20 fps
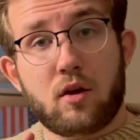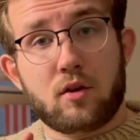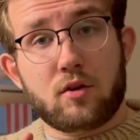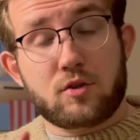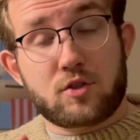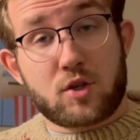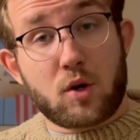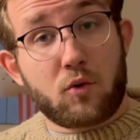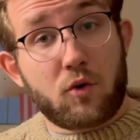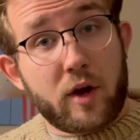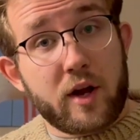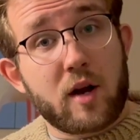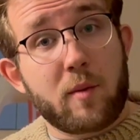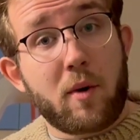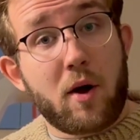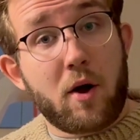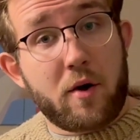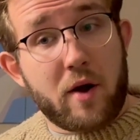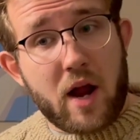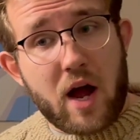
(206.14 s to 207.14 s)
So right
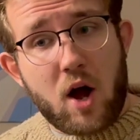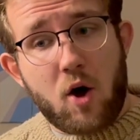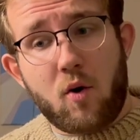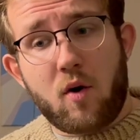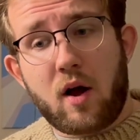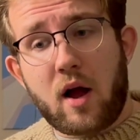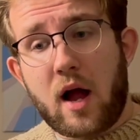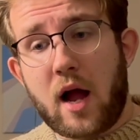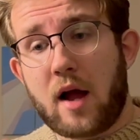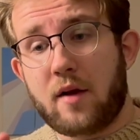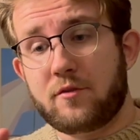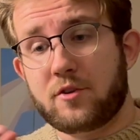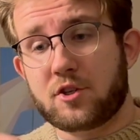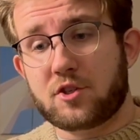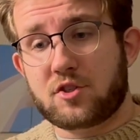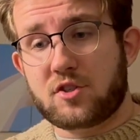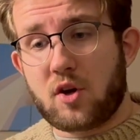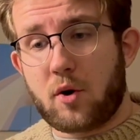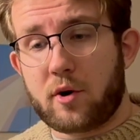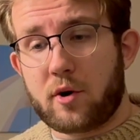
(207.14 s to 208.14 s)
about now, I've
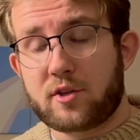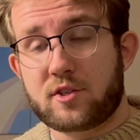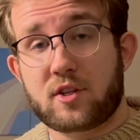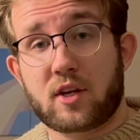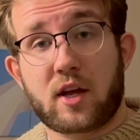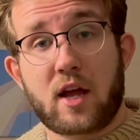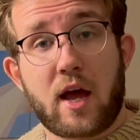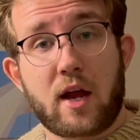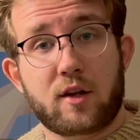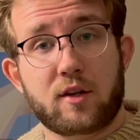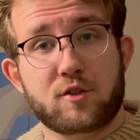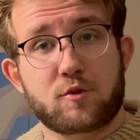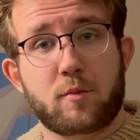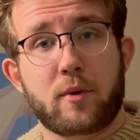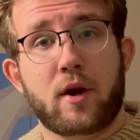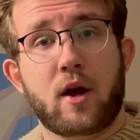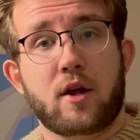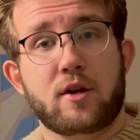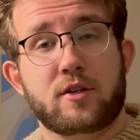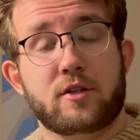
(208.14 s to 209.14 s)
just noticed the kettle has
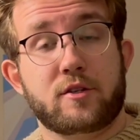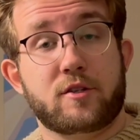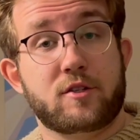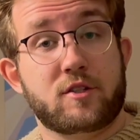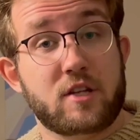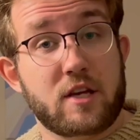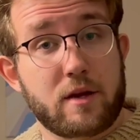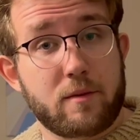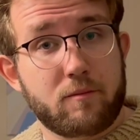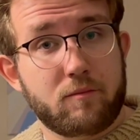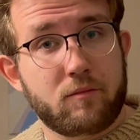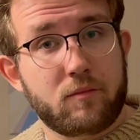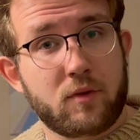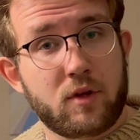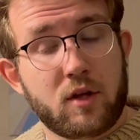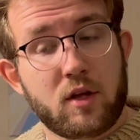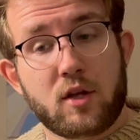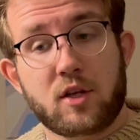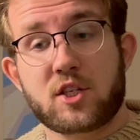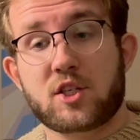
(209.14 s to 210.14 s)
begun to steam.
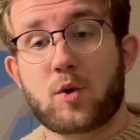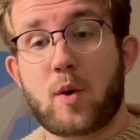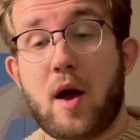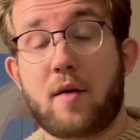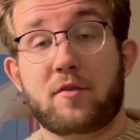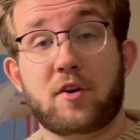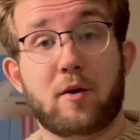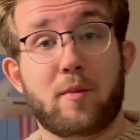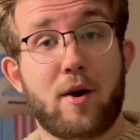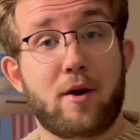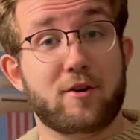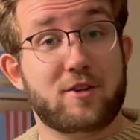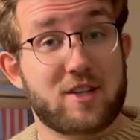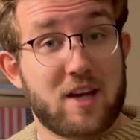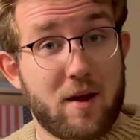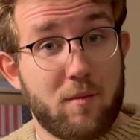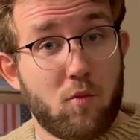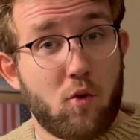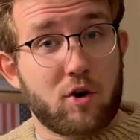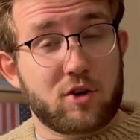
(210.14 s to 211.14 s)
So after about
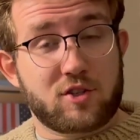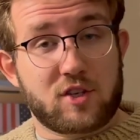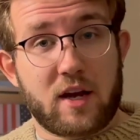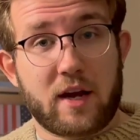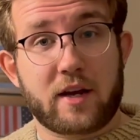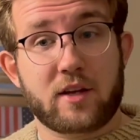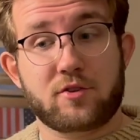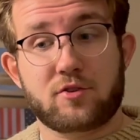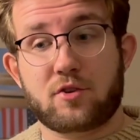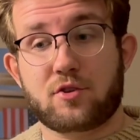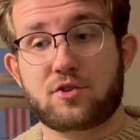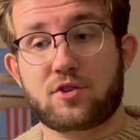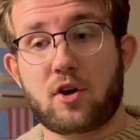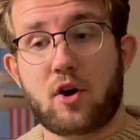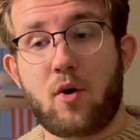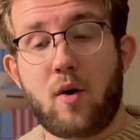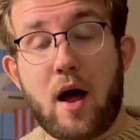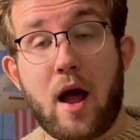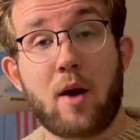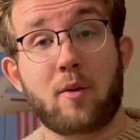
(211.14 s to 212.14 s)
10 more seconds or
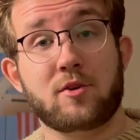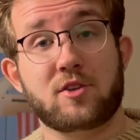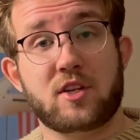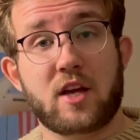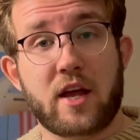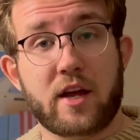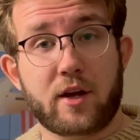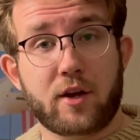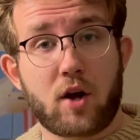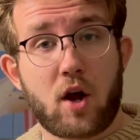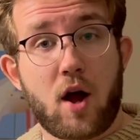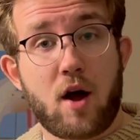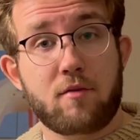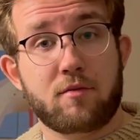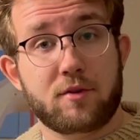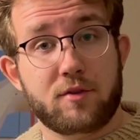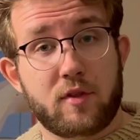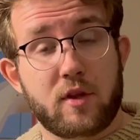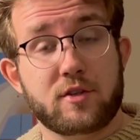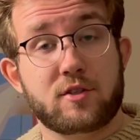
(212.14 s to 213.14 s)
so, I would take it off,
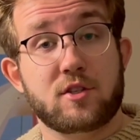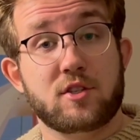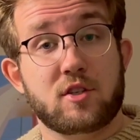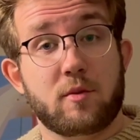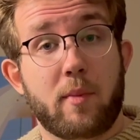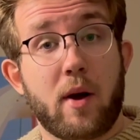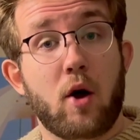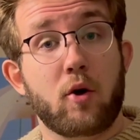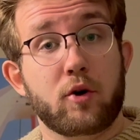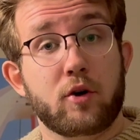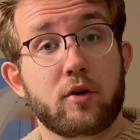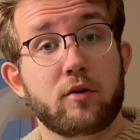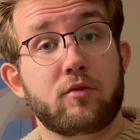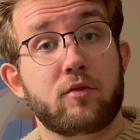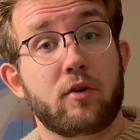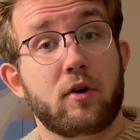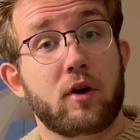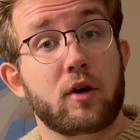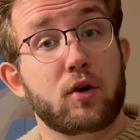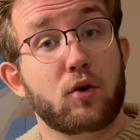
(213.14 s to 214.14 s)
and this is about good
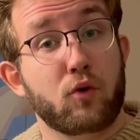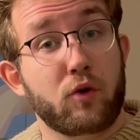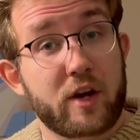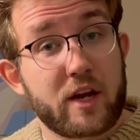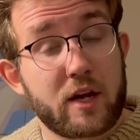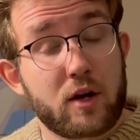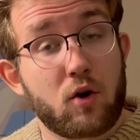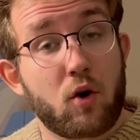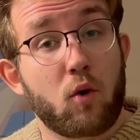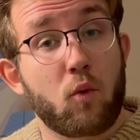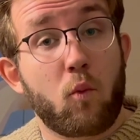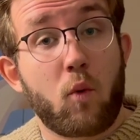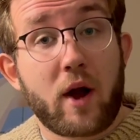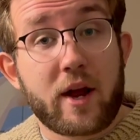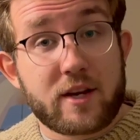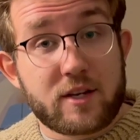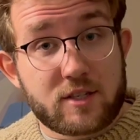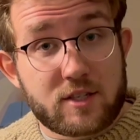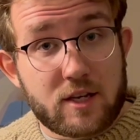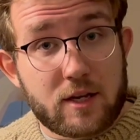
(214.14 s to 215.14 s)
for a green or
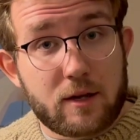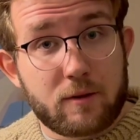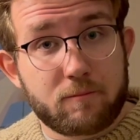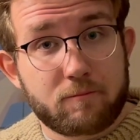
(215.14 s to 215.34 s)
white tea.